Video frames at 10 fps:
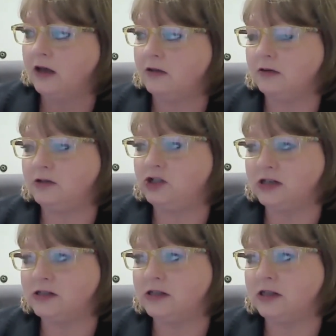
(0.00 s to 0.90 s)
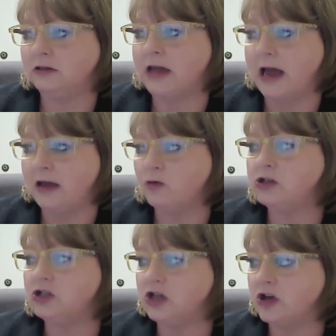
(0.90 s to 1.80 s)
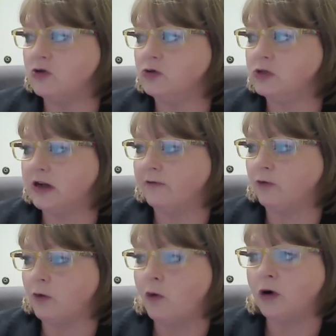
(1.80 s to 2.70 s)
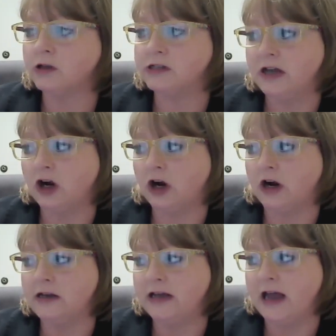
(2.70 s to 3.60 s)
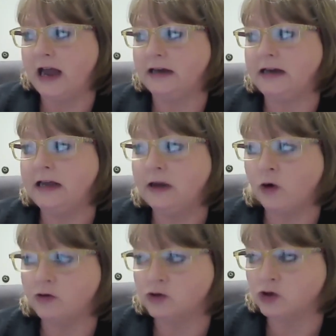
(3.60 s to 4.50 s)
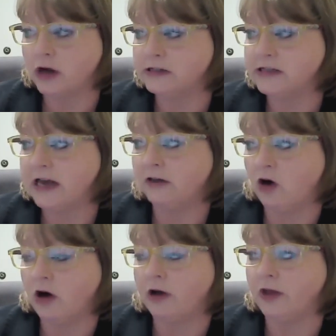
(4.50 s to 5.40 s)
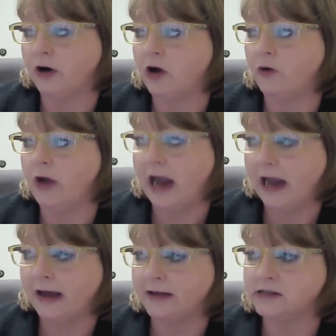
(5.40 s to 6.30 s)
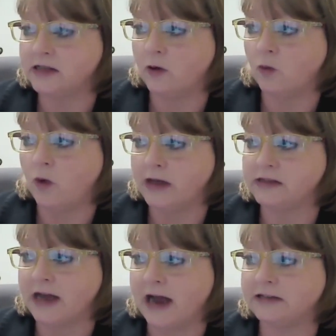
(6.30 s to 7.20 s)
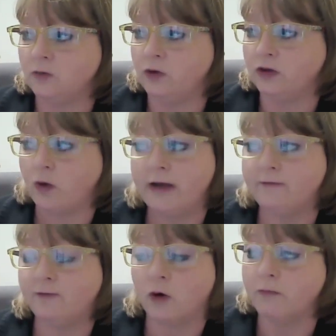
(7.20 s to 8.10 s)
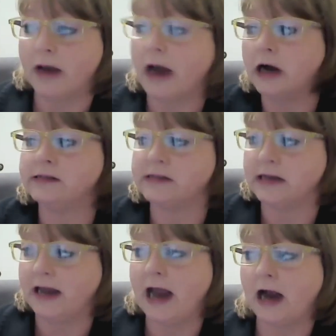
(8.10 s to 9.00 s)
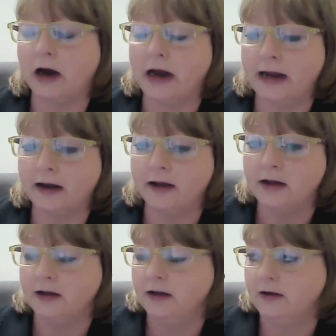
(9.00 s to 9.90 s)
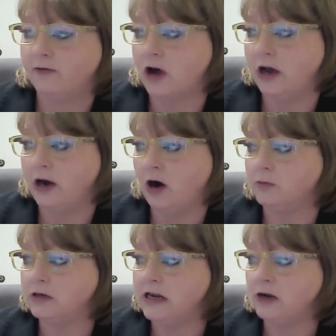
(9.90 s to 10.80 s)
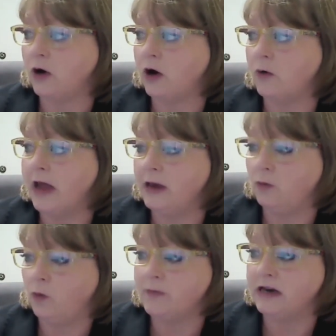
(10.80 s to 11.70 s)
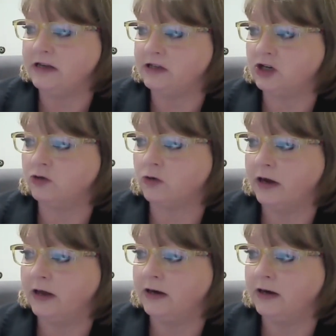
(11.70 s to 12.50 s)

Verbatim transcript: just the language used of reports here indicate Negroes tried to take law in their own hands and that whites acted with great forbearance and caring for unarmed Negro men, women, and children.